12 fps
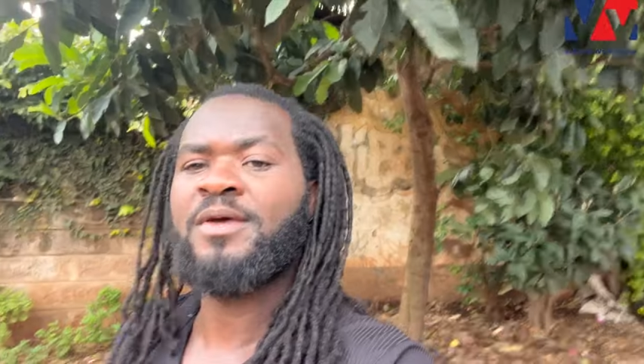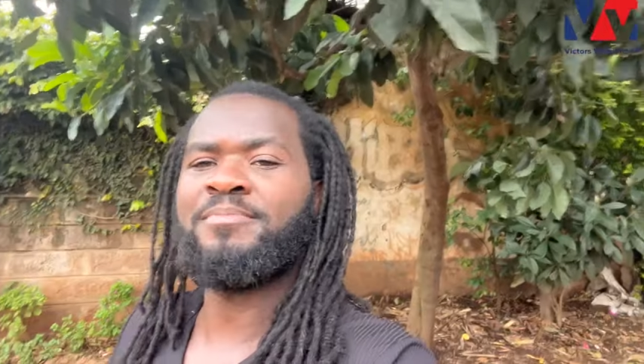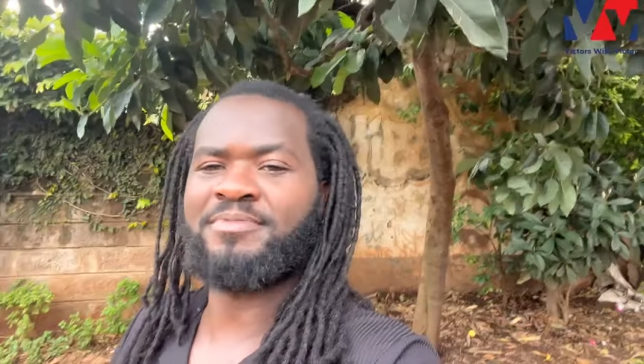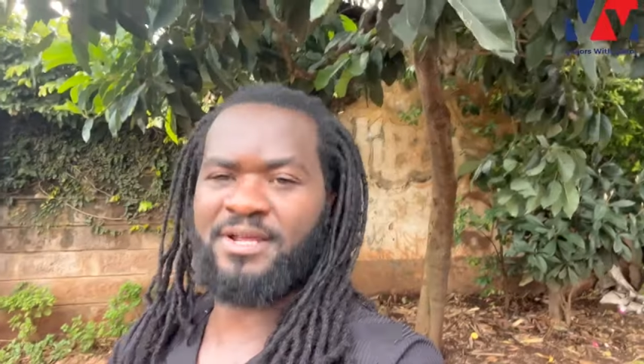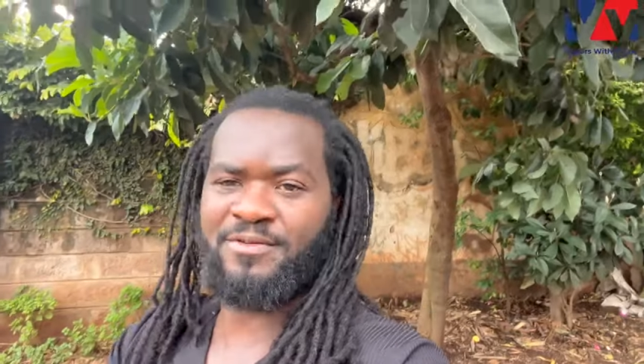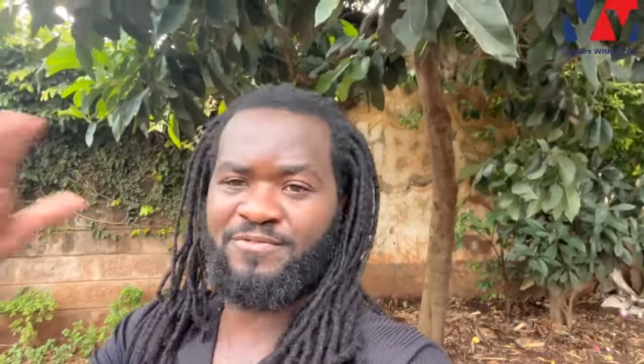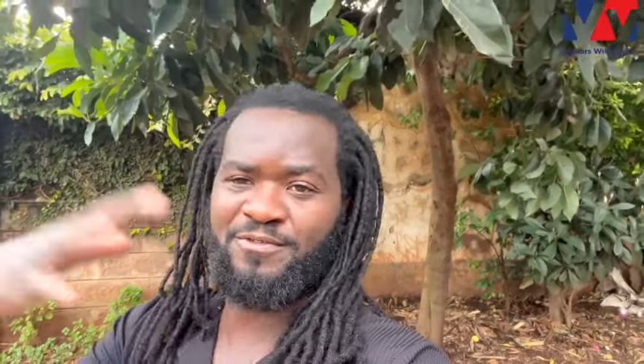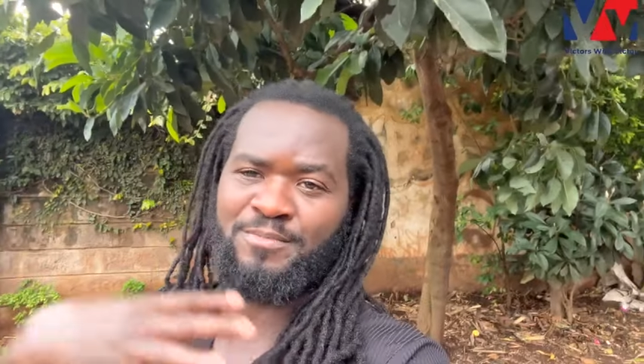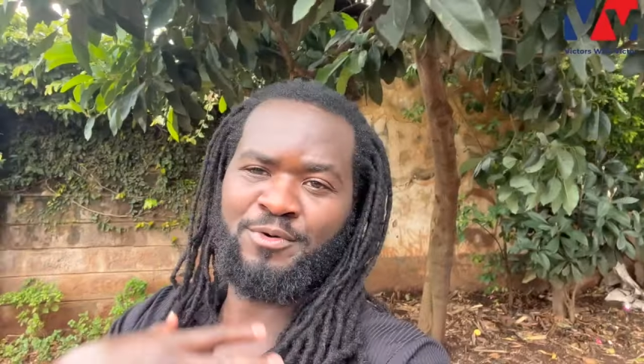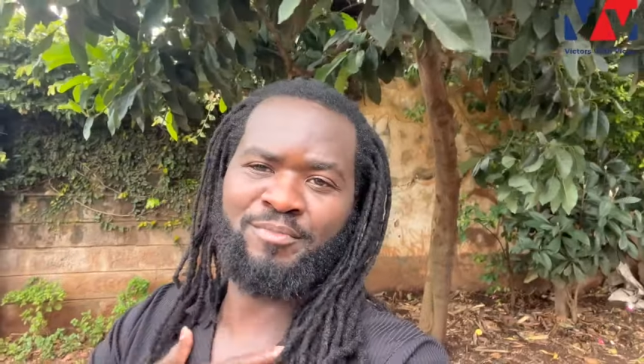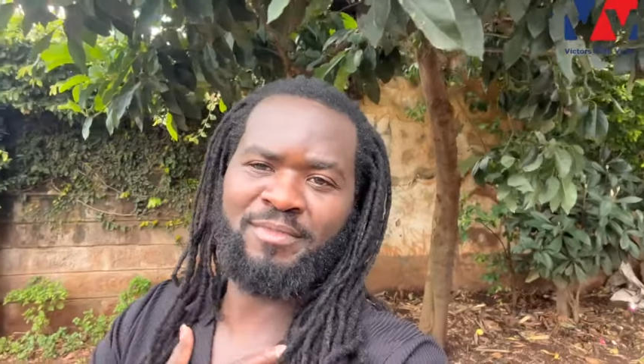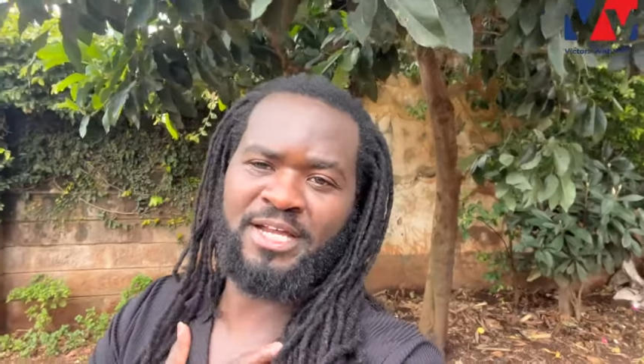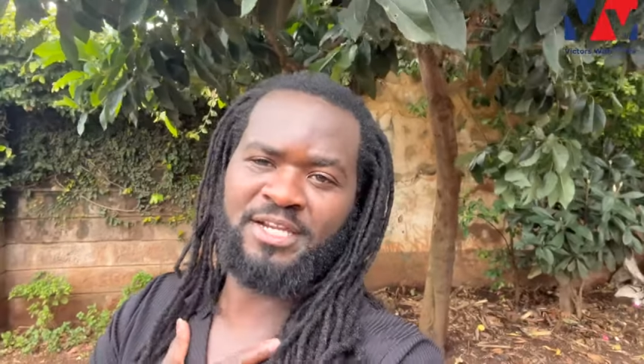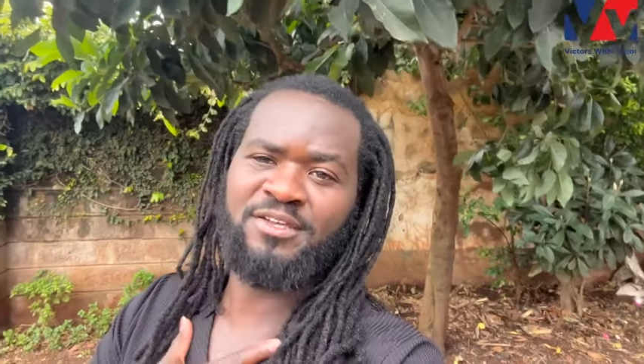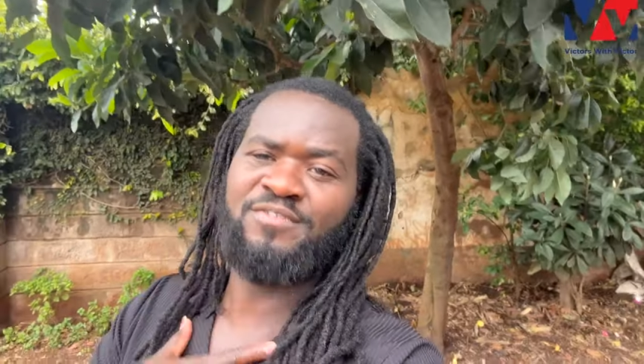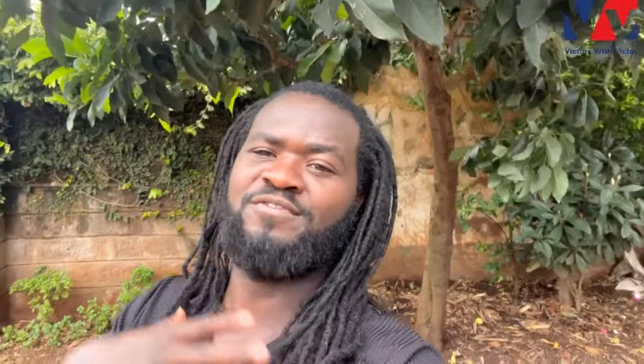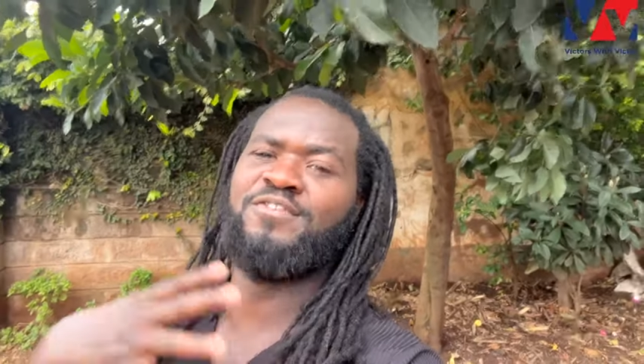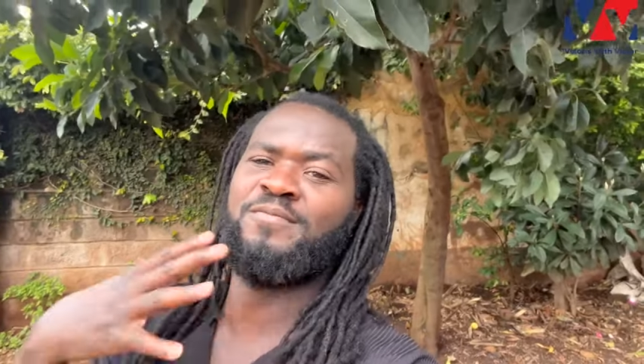pray for more money,
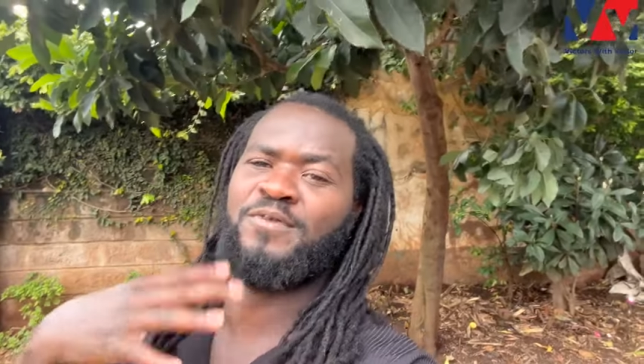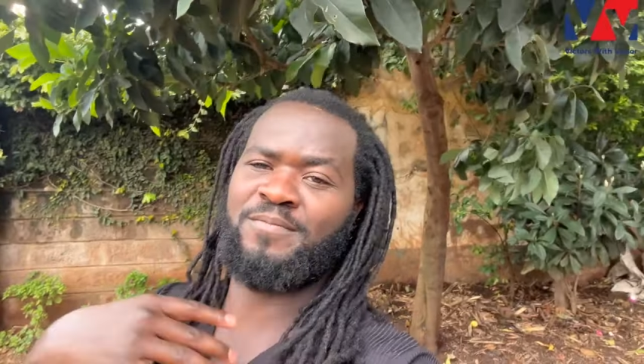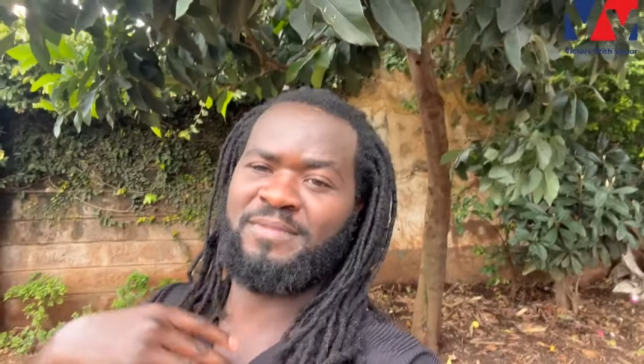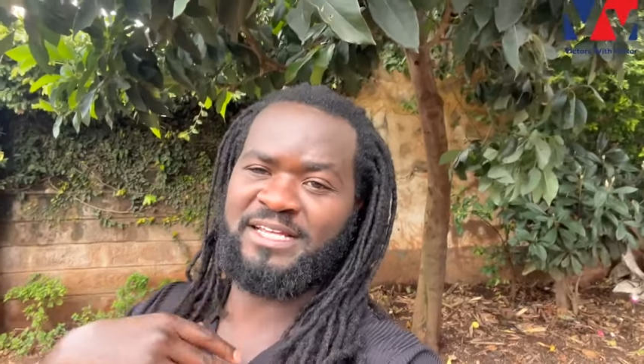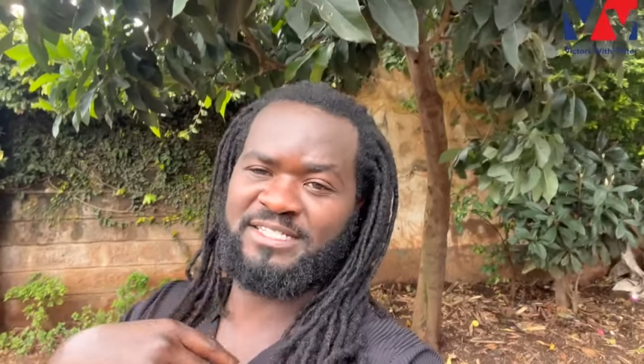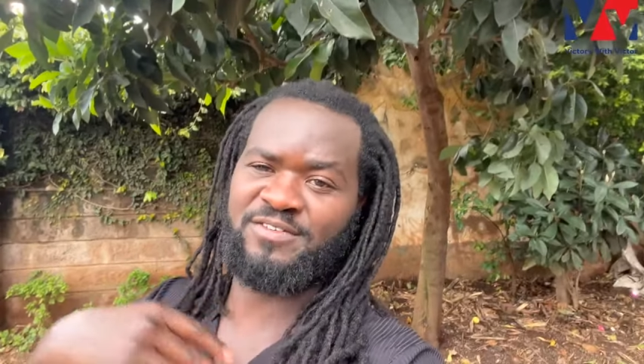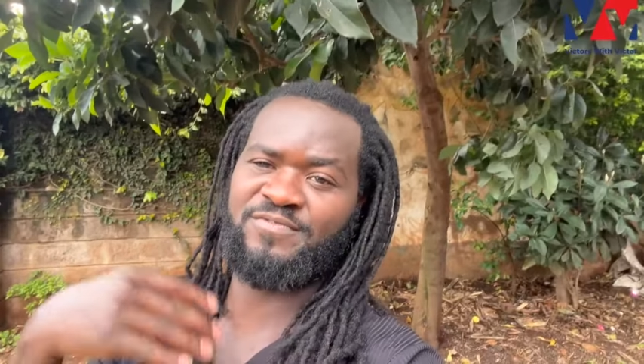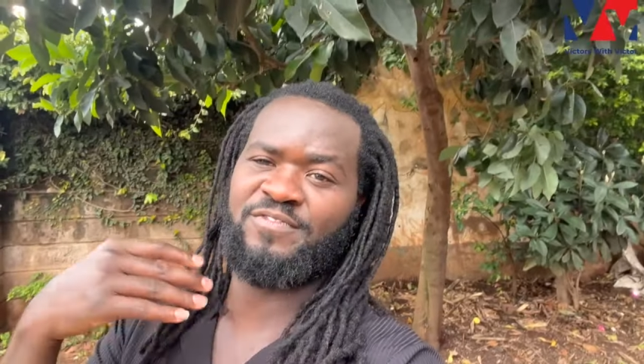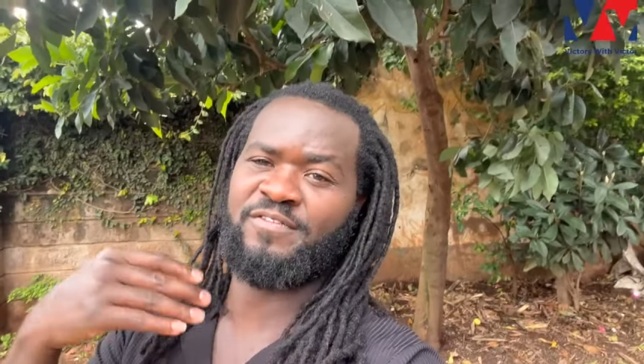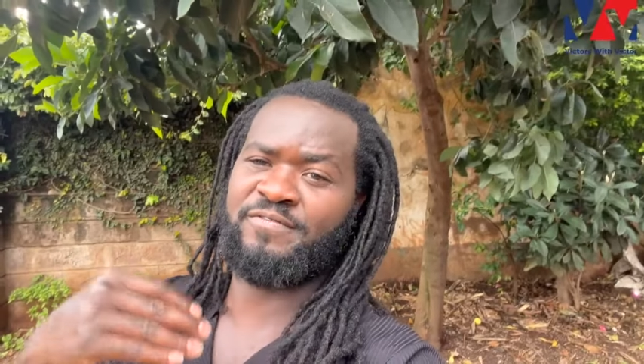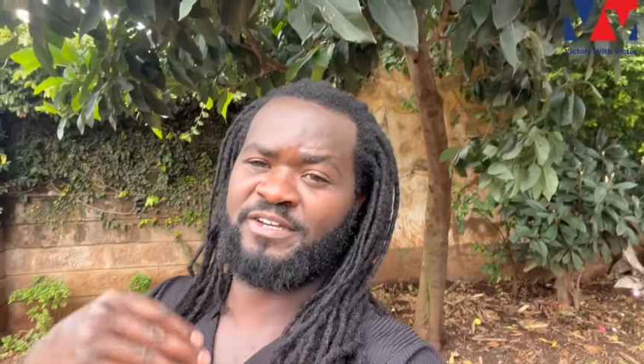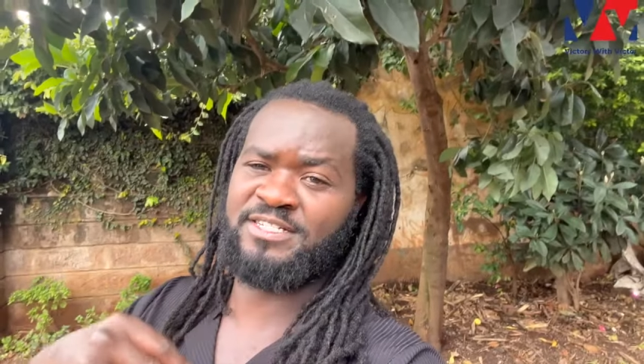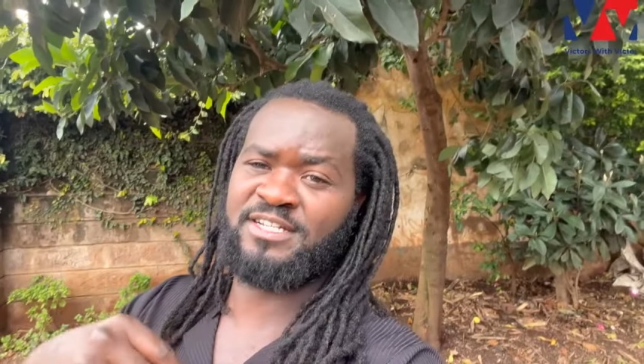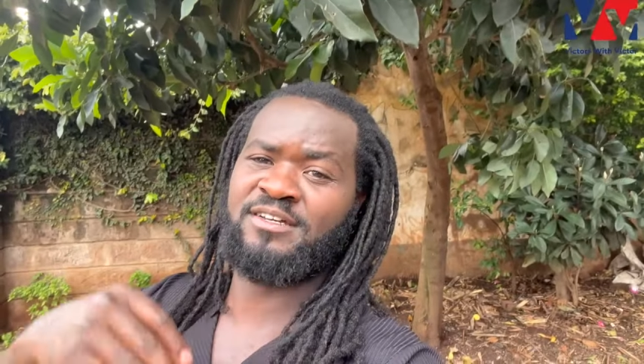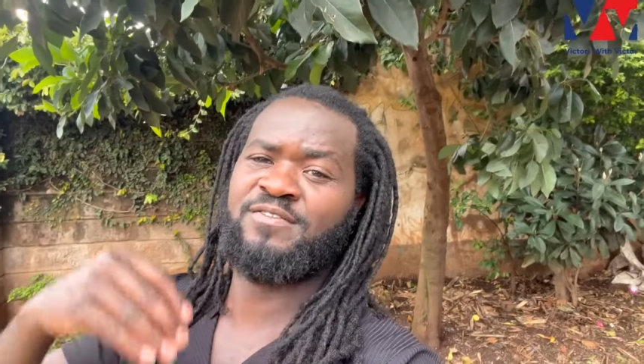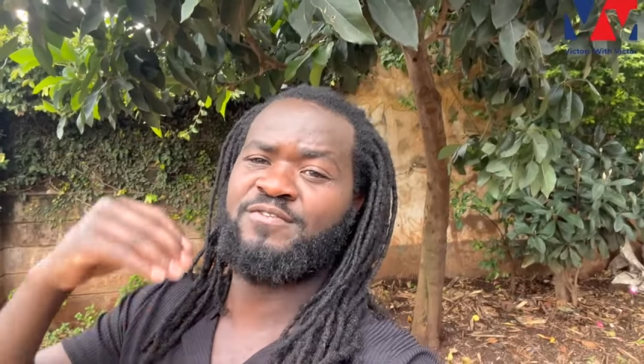for more blessing for Victor,